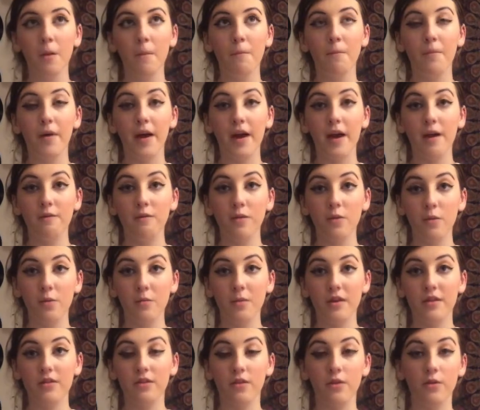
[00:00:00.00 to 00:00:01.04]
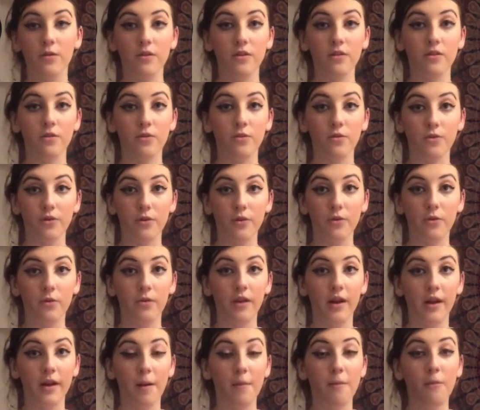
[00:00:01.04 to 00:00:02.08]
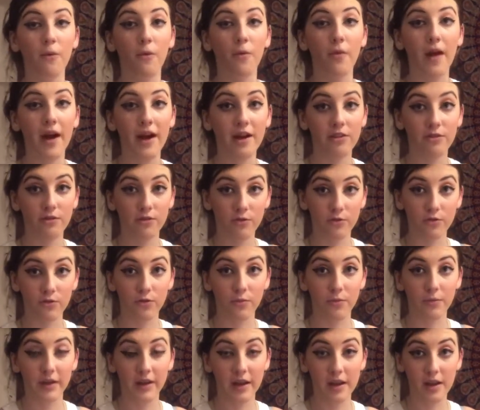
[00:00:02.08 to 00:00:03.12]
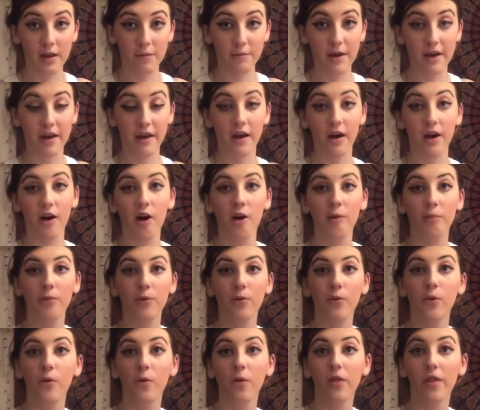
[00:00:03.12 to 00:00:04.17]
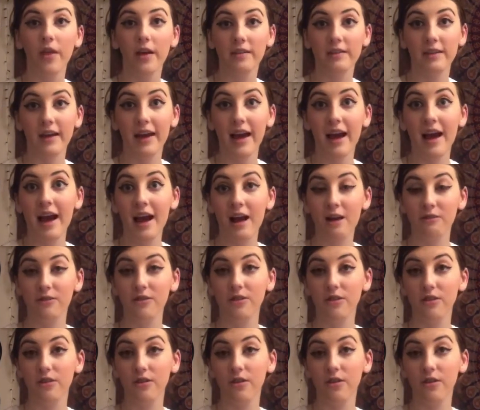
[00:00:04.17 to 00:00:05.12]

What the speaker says: But if you want me to do a tutorial on like a more natural beginner makeup, or things like how to do your